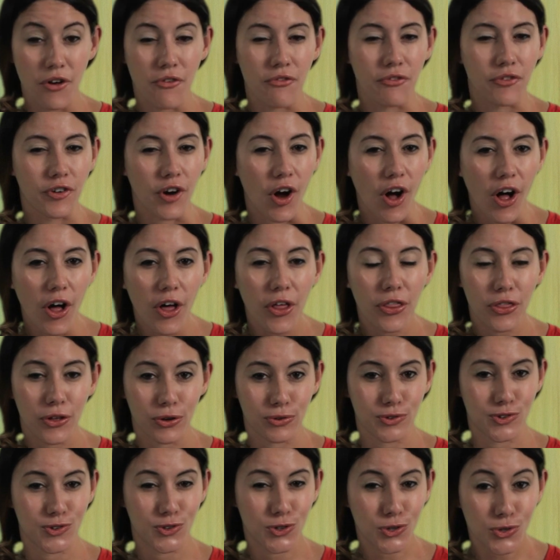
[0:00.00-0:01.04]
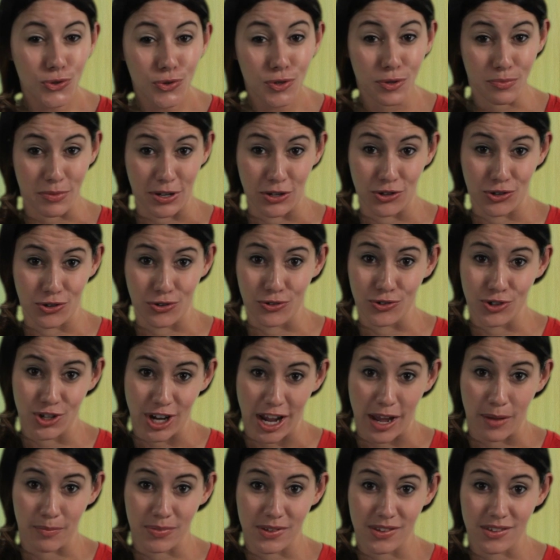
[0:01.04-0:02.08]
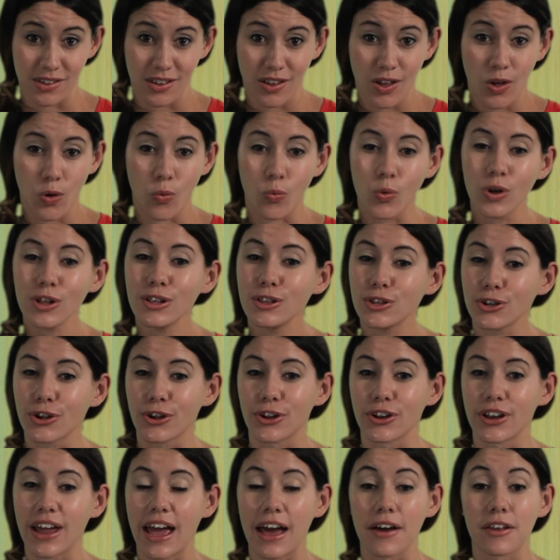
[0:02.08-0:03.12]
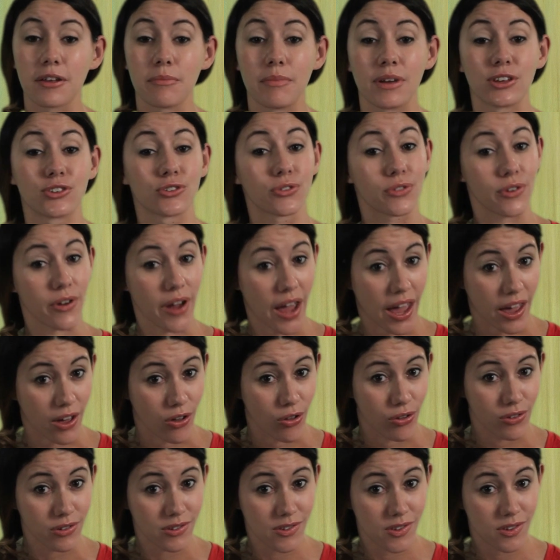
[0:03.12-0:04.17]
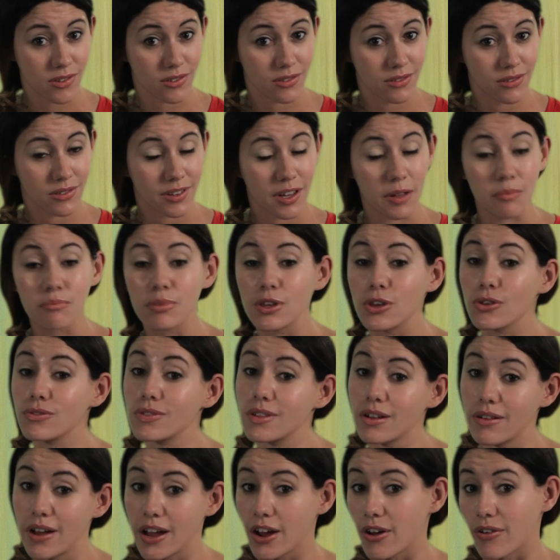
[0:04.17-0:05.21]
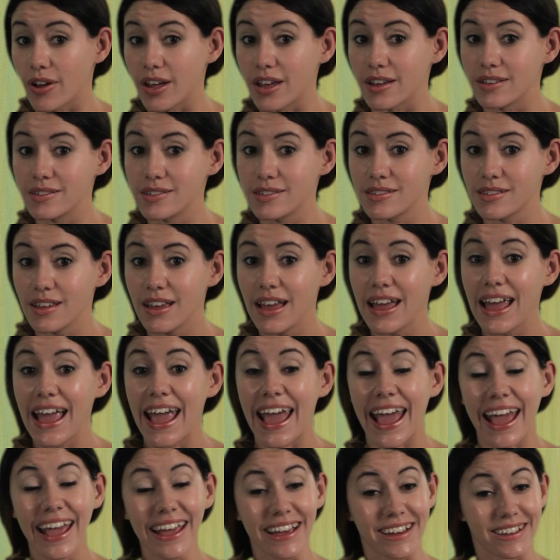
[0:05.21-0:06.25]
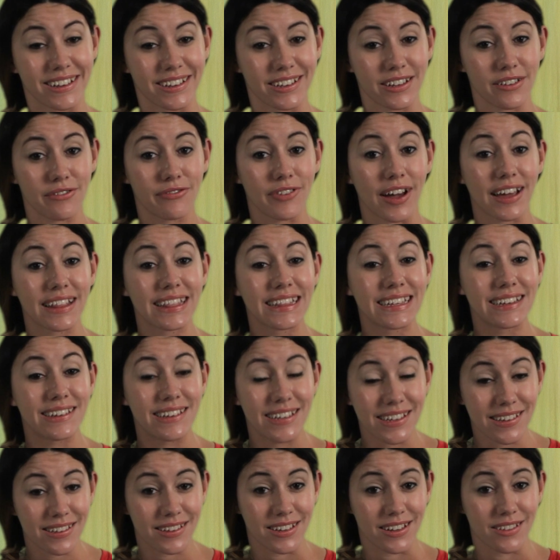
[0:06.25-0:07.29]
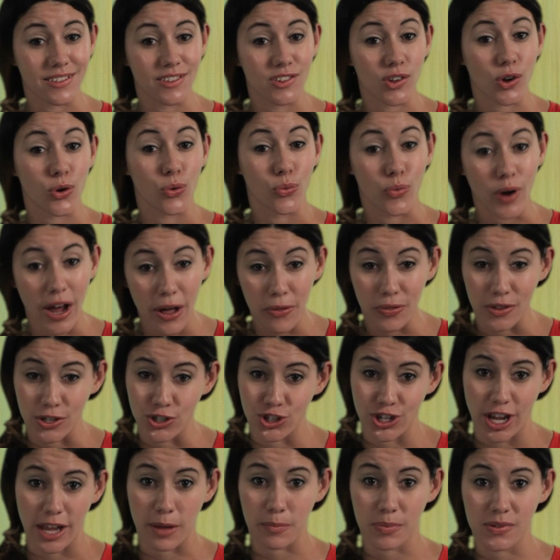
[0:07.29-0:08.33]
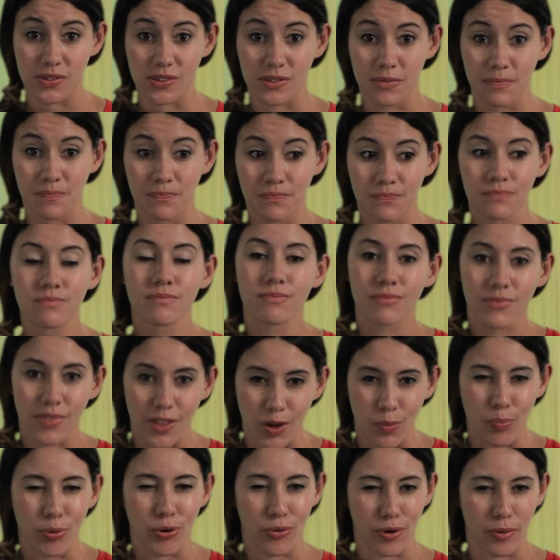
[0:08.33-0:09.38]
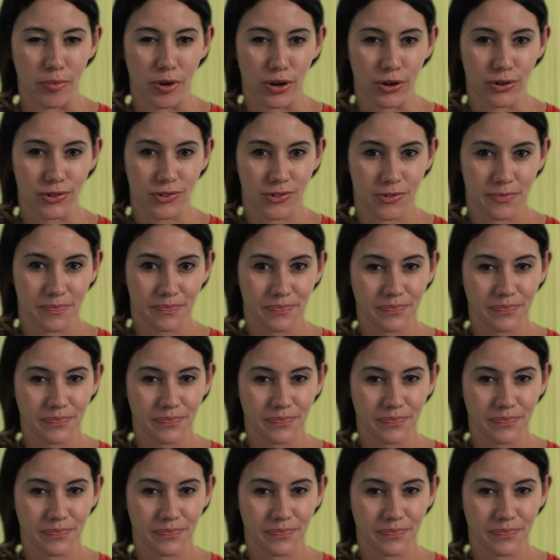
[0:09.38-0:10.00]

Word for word: For all those two-dimensional shapes, We'll learn how to measure their angles, compute their areas, and find the distance around the shapes, their perimeters.